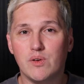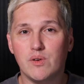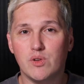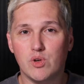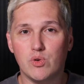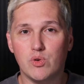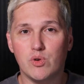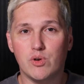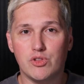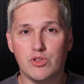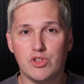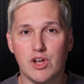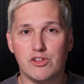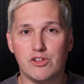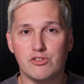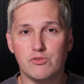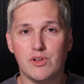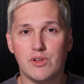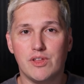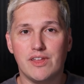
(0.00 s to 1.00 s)
Google
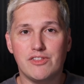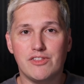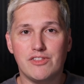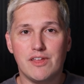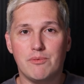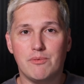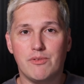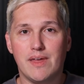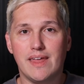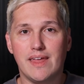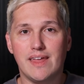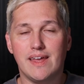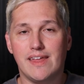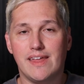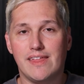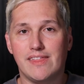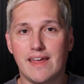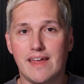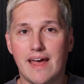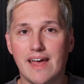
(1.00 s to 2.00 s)
just released something
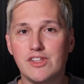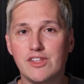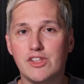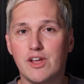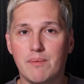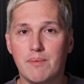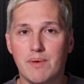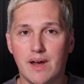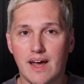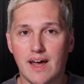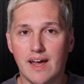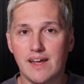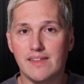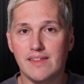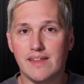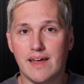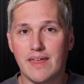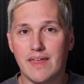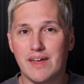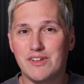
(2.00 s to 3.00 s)
inside Gemini
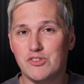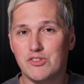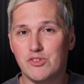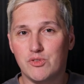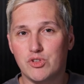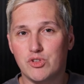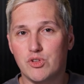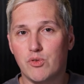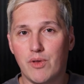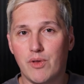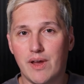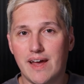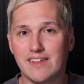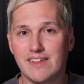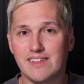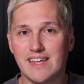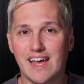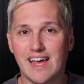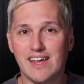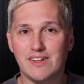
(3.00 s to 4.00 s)
that lets you do
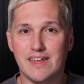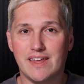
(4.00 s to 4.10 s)
exactly